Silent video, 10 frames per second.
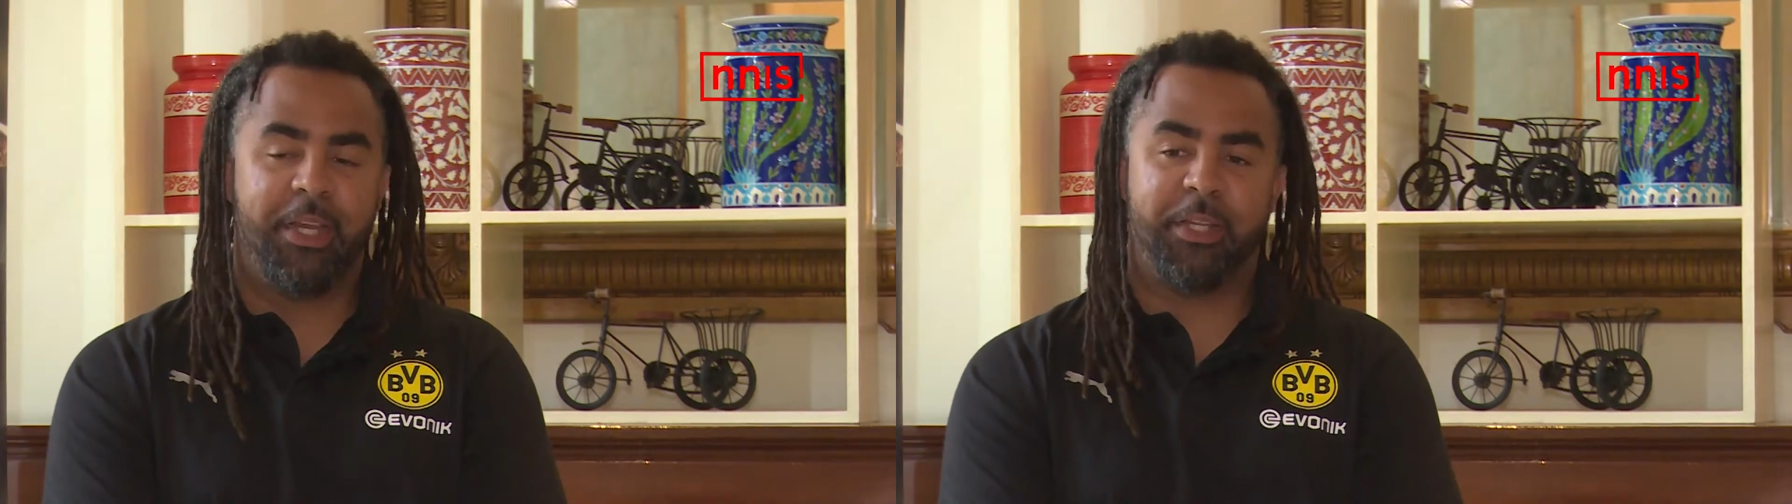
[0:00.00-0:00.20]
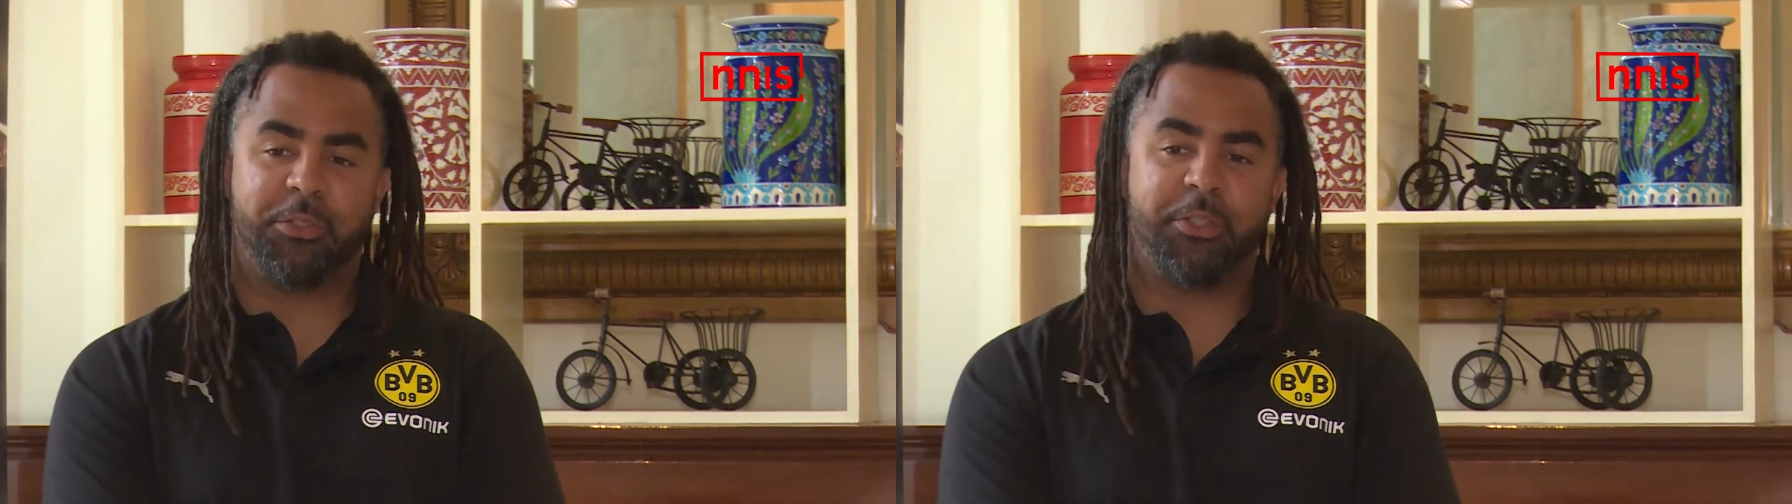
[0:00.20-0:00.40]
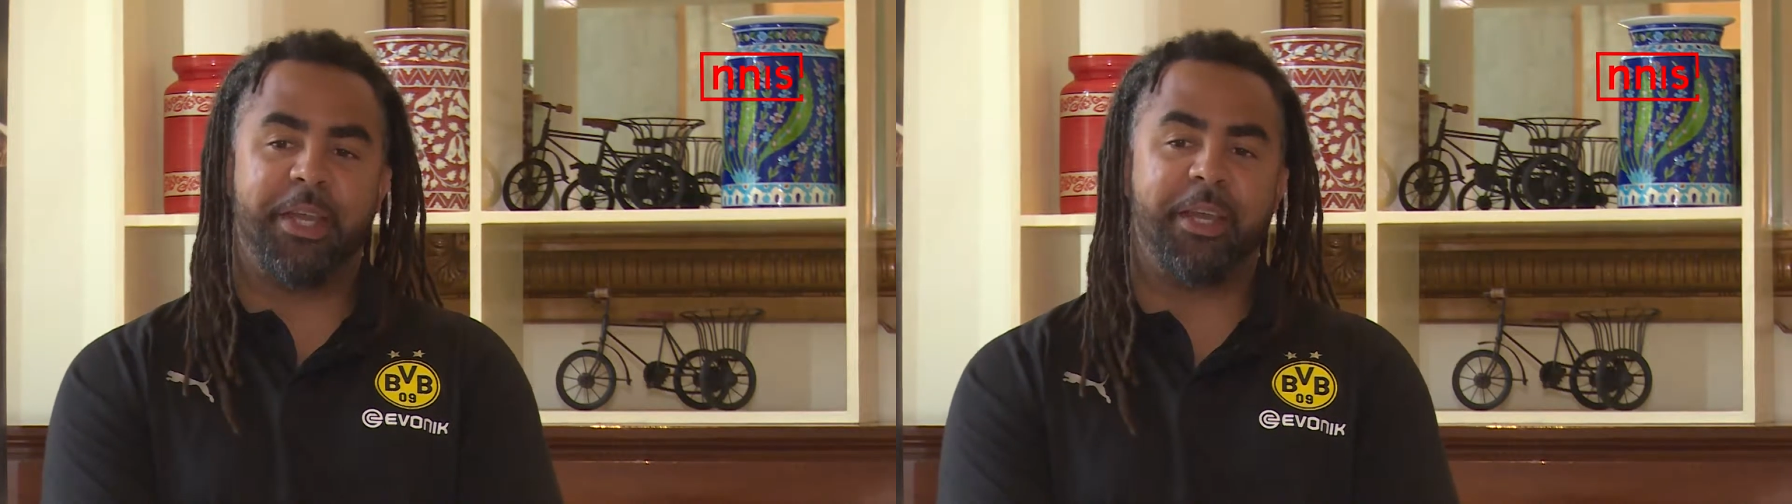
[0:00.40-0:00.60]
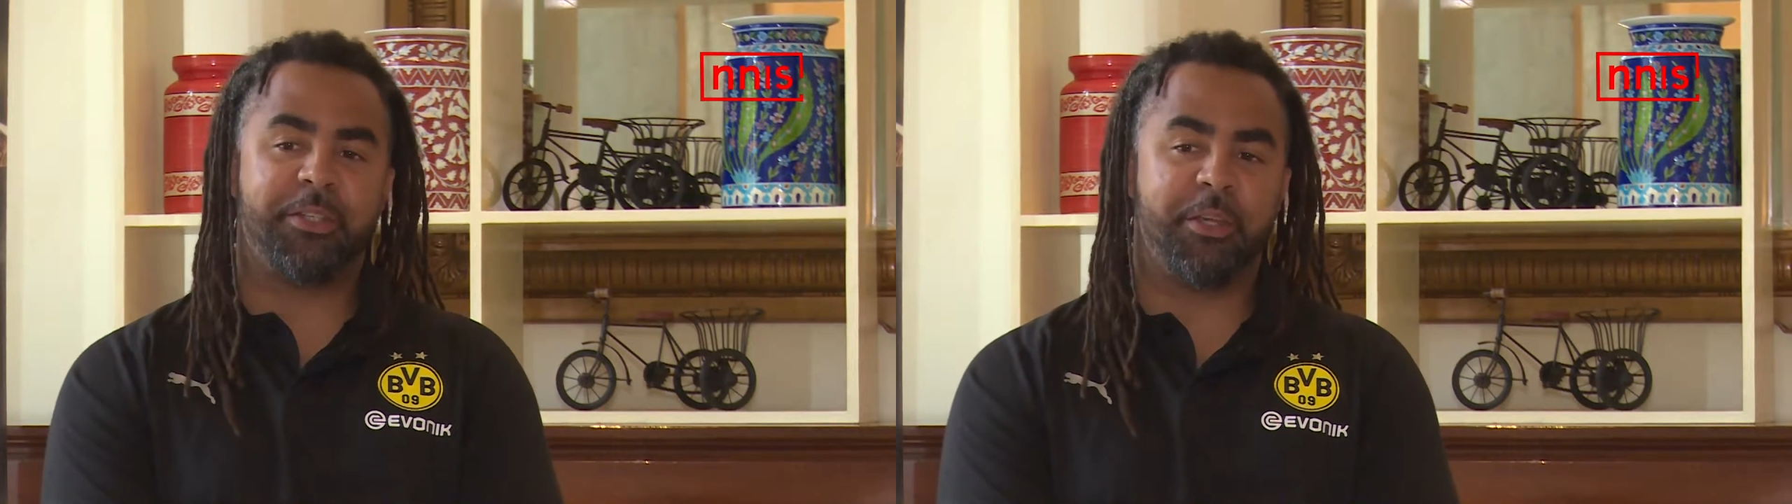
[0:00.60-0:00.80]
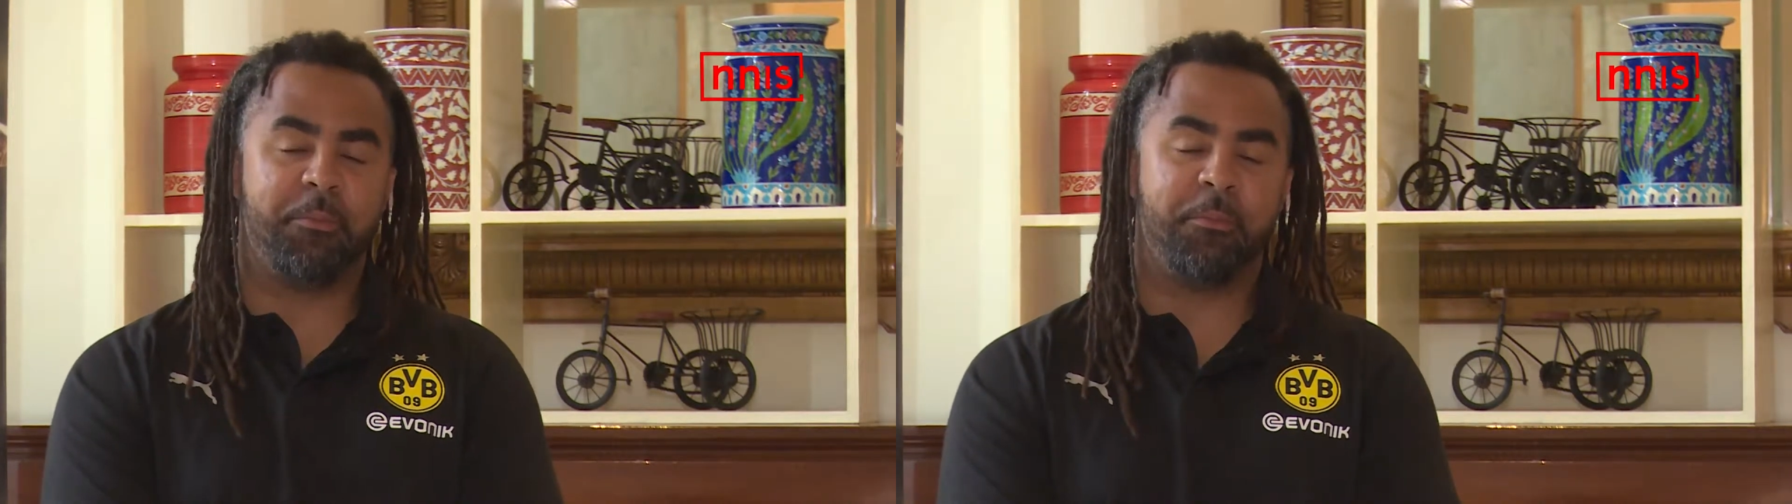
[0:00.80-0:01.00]
And to take
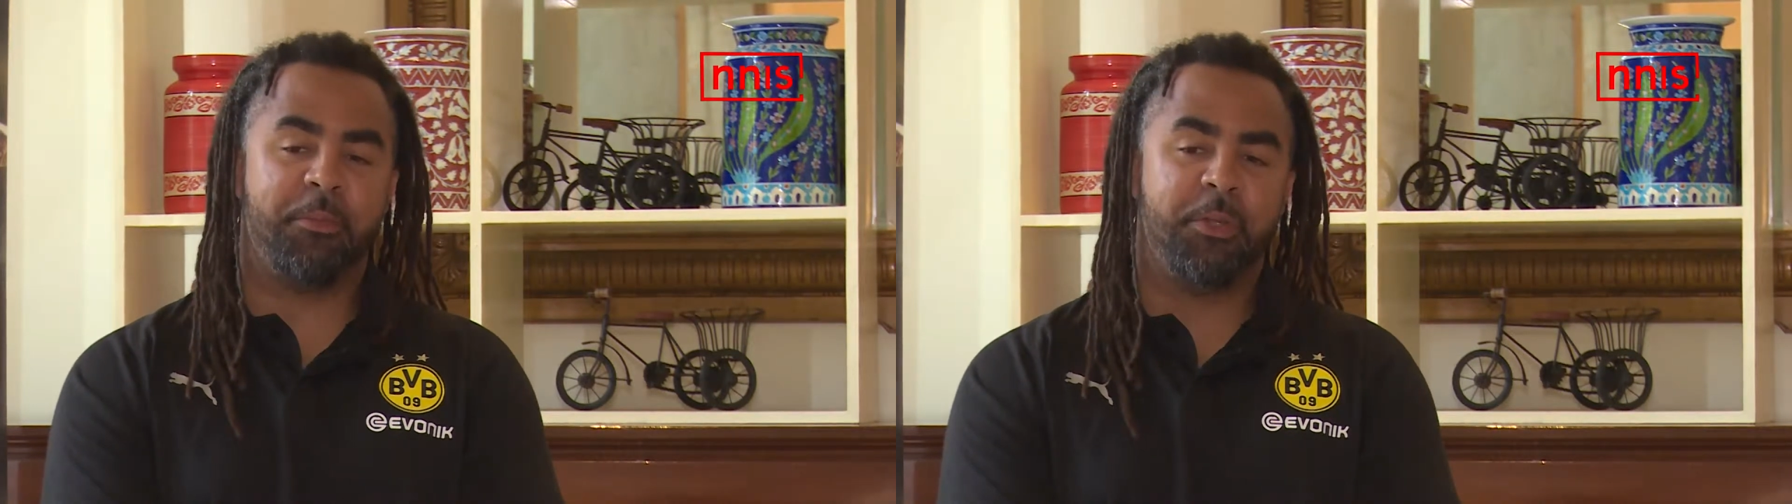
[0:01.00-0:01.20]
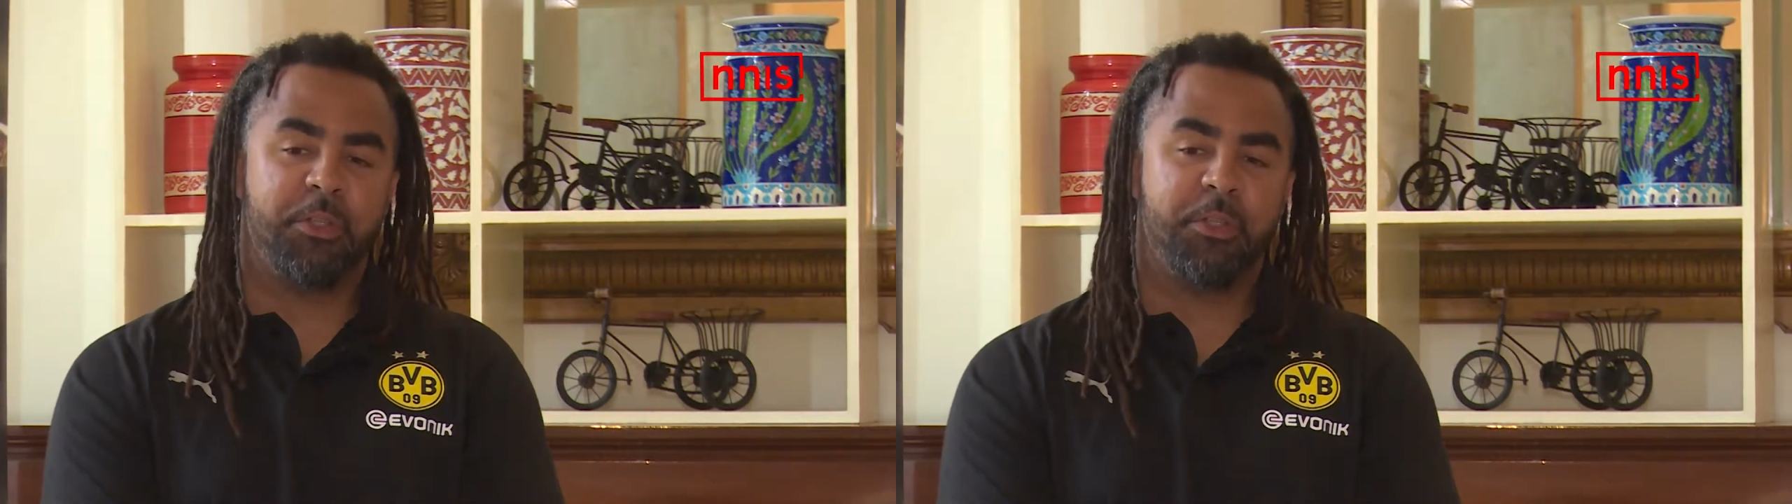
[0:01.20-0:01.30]
some,